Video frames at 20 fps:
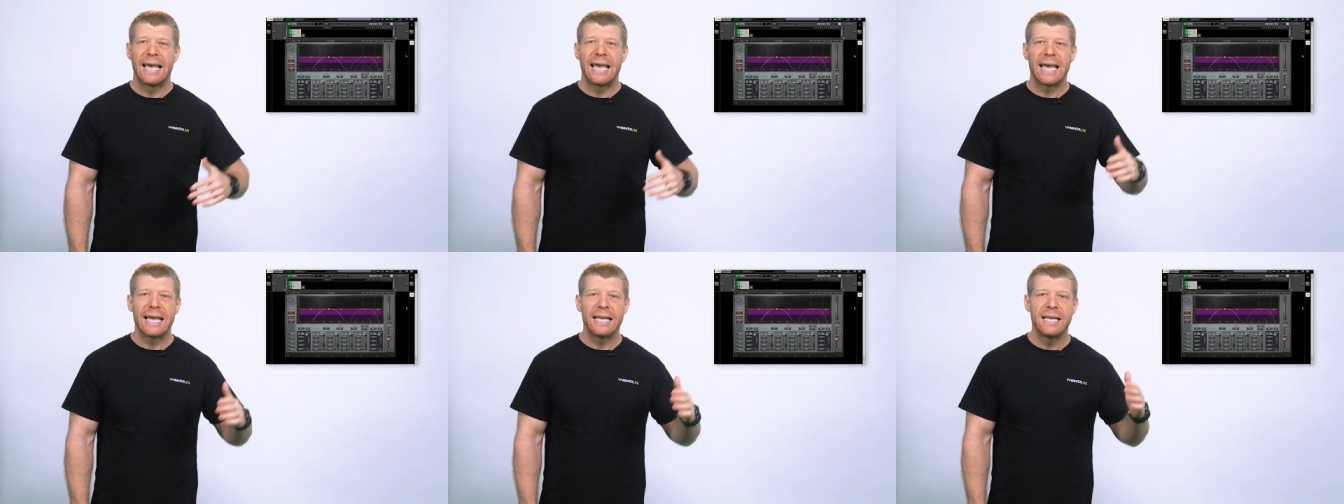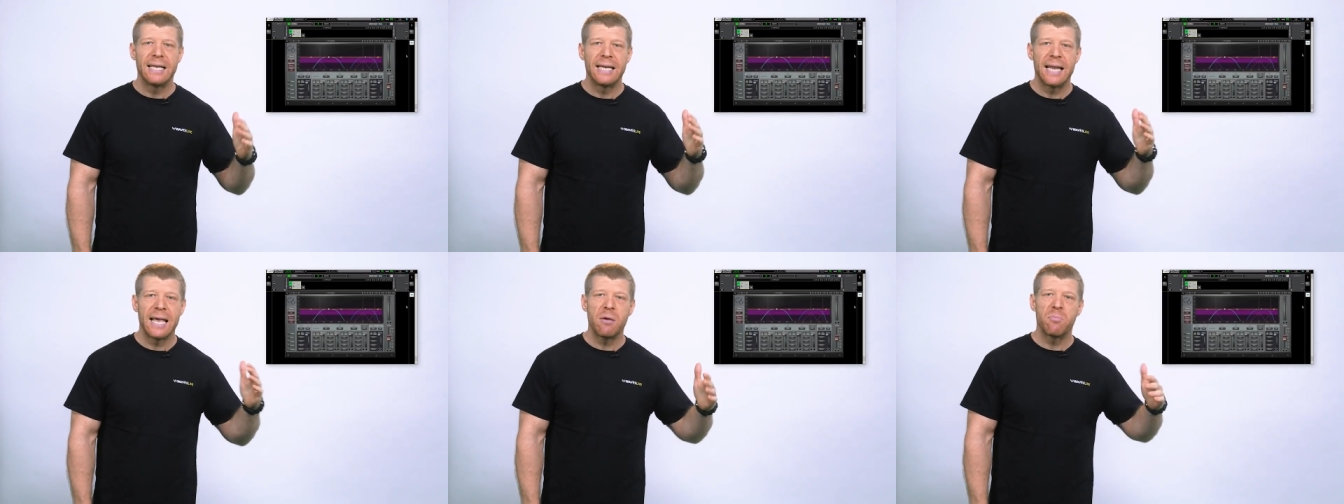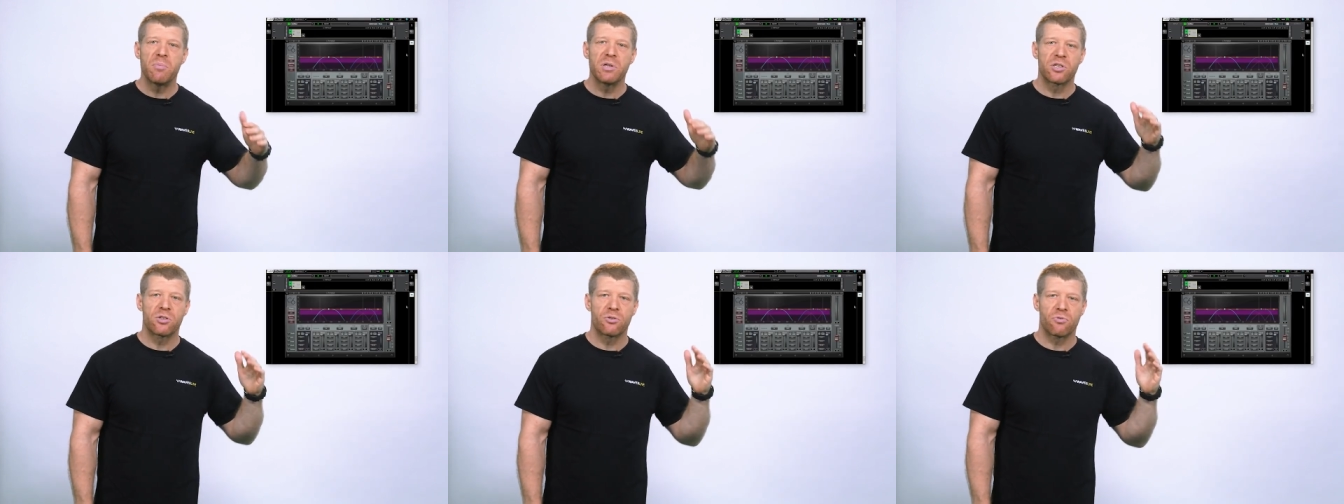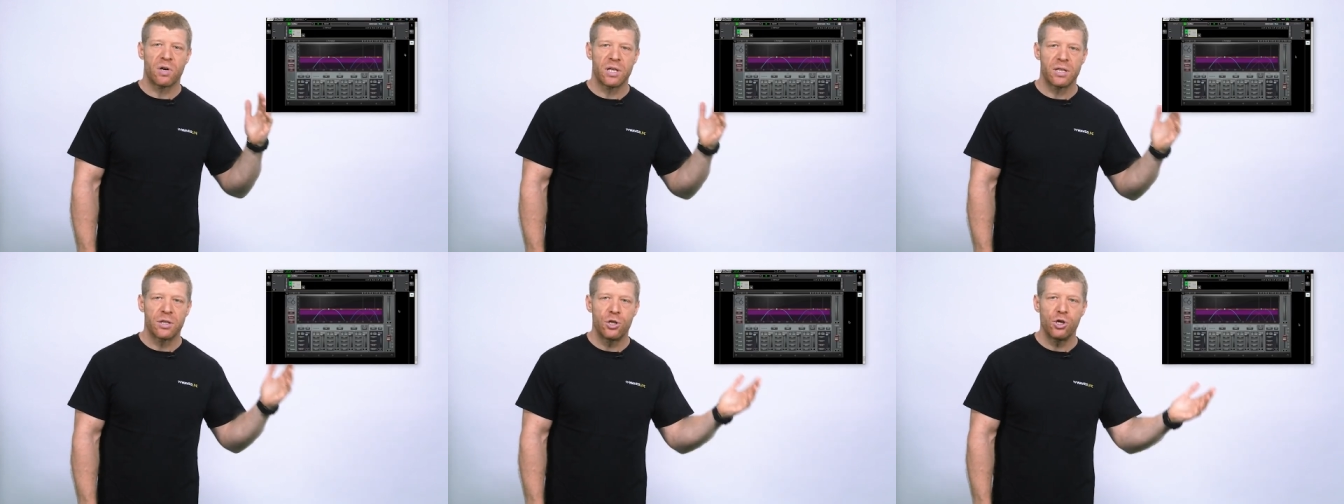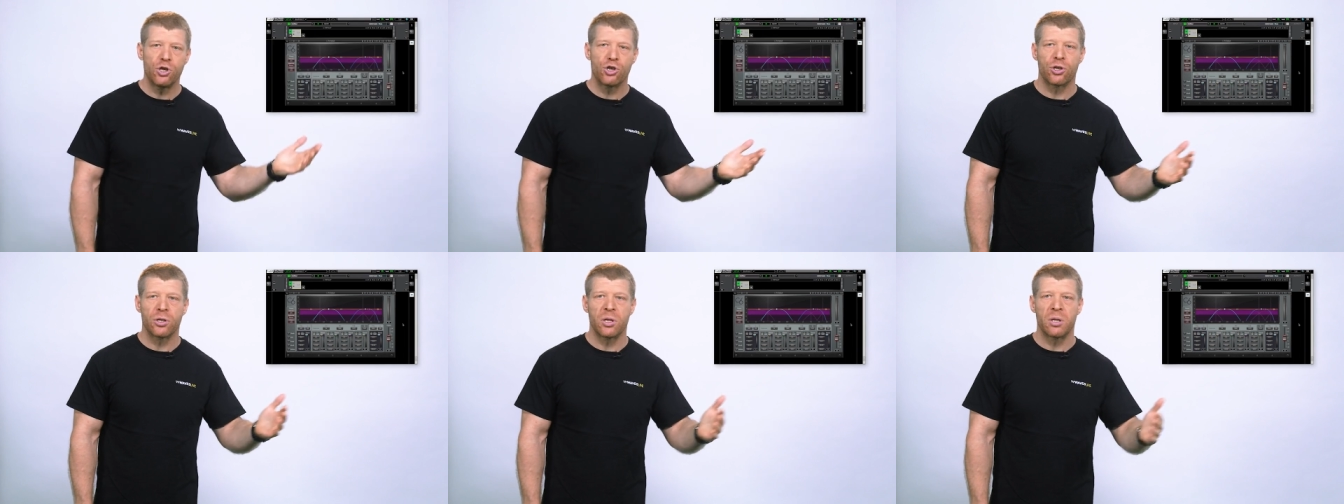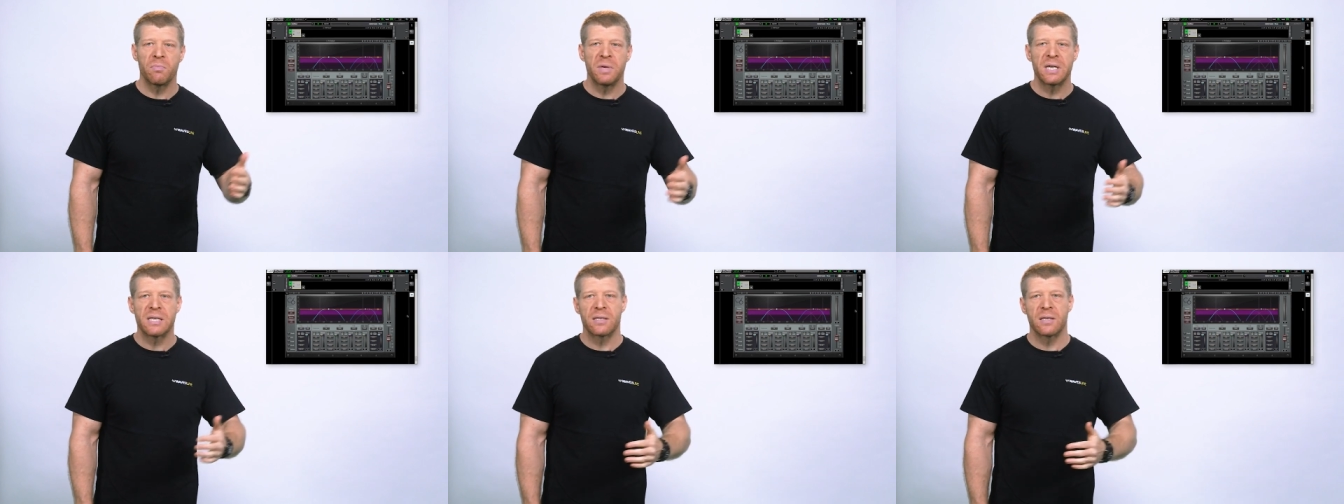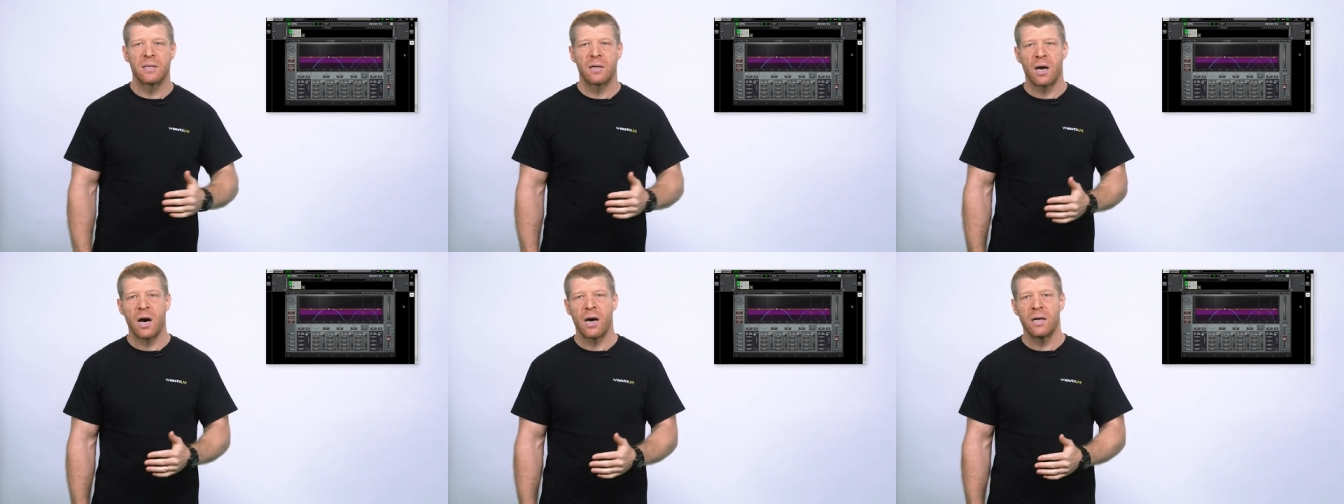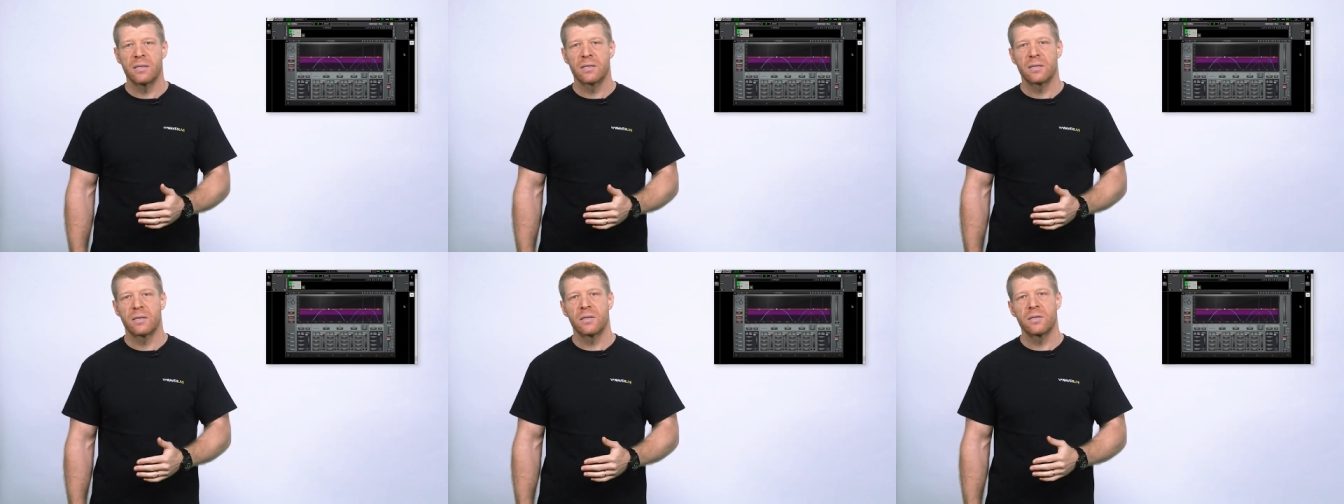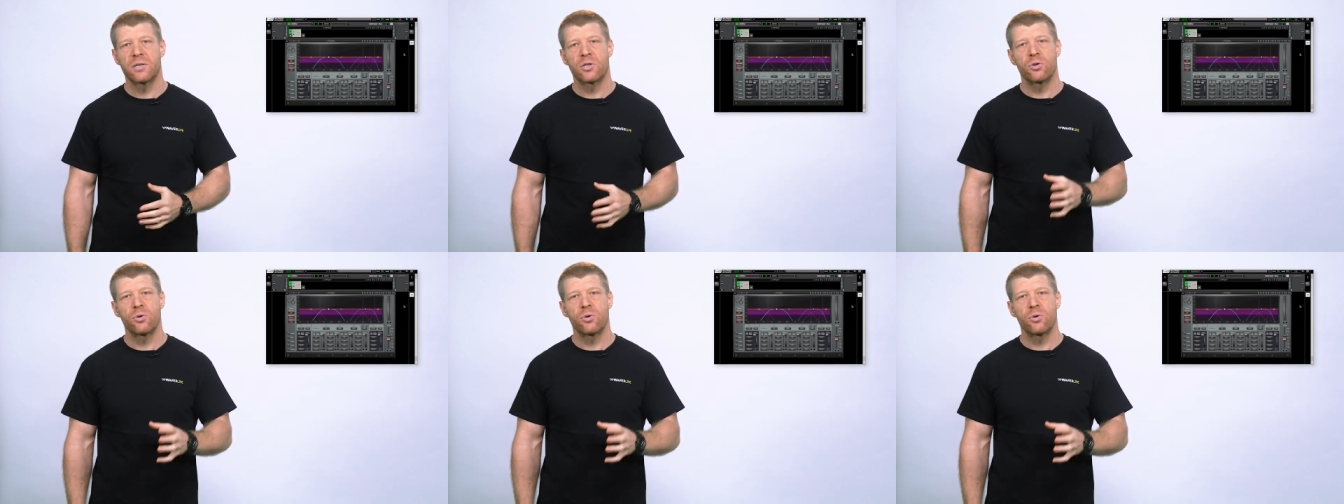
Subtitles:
and enables traditional mixing consoles